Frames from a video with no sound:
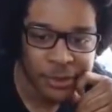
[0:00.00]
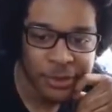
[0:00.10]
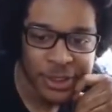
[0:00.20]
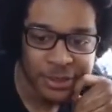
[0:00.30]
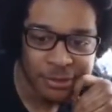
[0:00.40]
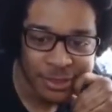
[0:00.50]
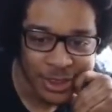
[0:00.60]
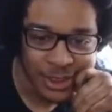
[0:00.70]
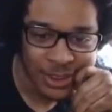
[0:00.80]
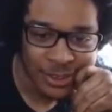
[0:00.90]
what the
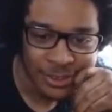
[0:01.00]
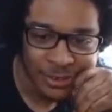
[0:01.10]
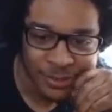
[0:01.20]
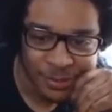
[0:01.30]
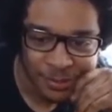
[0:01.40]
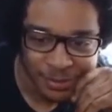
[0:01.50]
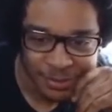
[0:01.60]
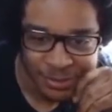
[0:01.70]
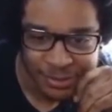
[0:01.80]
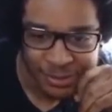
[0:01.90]
fuck? Like,
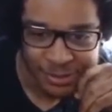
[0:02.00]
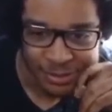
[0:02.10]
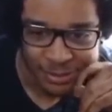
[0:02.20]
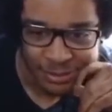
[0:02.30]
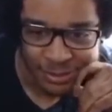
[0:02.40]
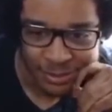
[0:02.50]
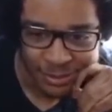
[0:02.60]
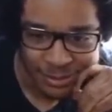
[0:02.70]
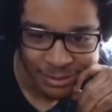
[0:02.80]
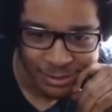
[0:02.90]
when I step, my
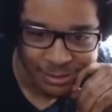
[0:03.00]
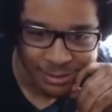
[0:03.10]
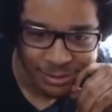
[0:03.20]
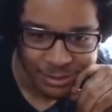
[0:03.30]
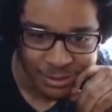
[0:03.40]
shoes like this.